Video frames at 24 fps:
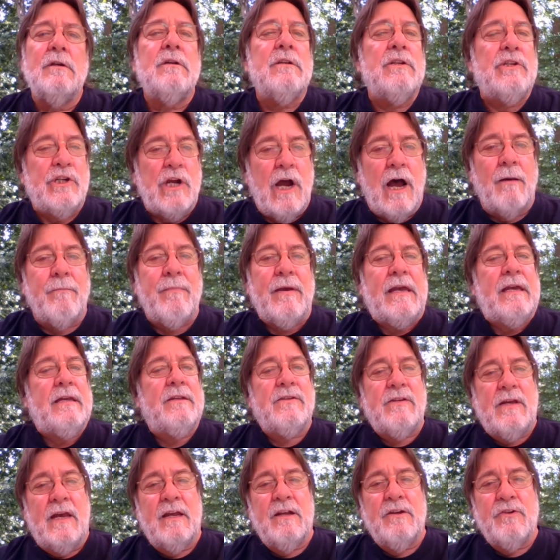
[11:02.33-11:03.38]
job aids,
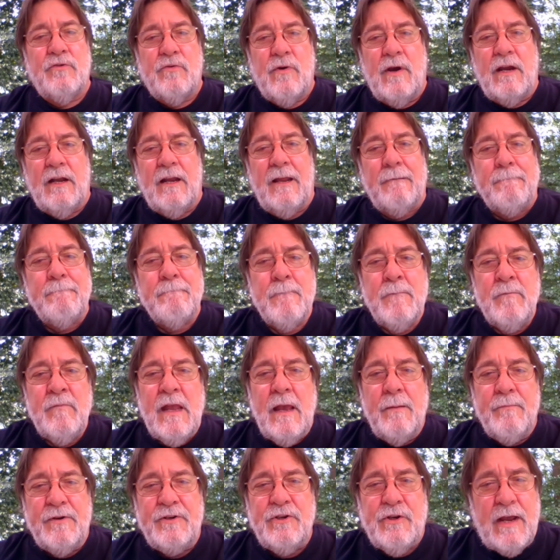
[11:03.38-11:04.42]
and training.
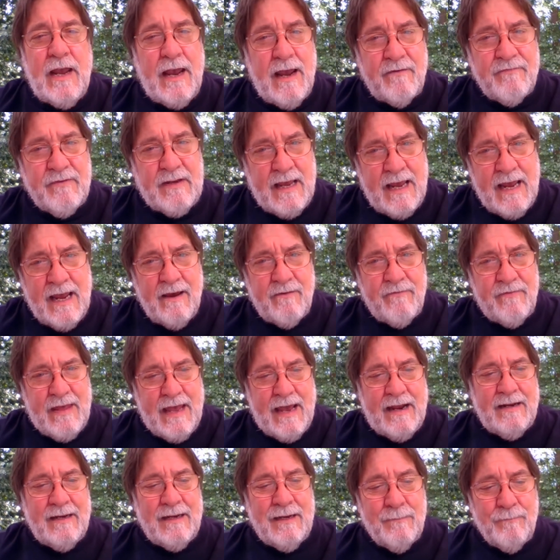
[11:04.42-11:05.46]
But you have to have
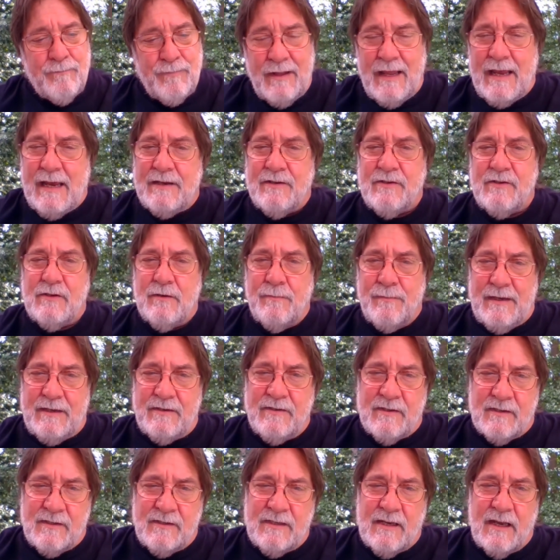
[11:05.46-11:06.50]
that in place to be
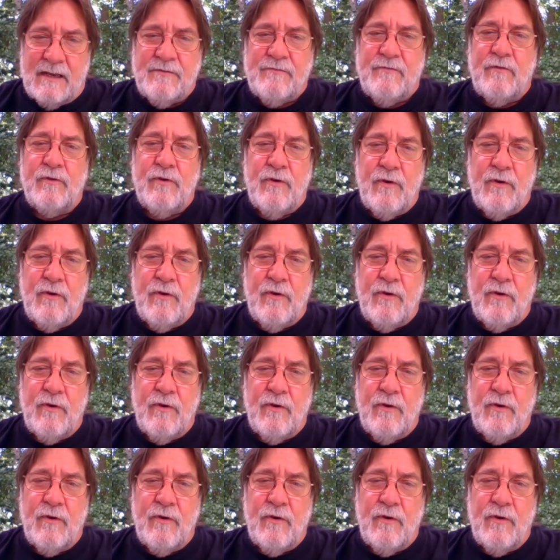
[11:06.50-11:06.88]
successful.